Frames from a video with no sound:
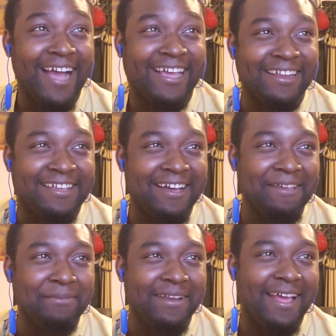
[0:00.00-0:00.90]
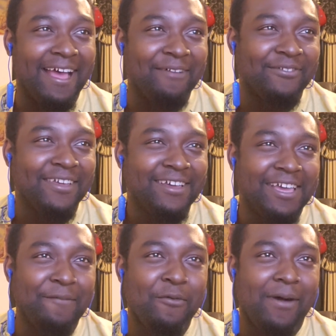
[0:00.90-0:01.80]
I can cut him in half,
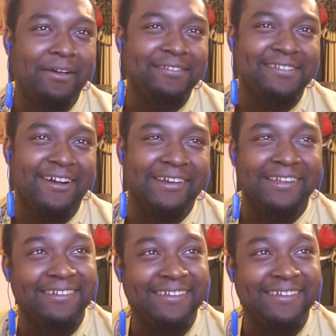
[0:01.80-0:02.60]
even while he's guarded.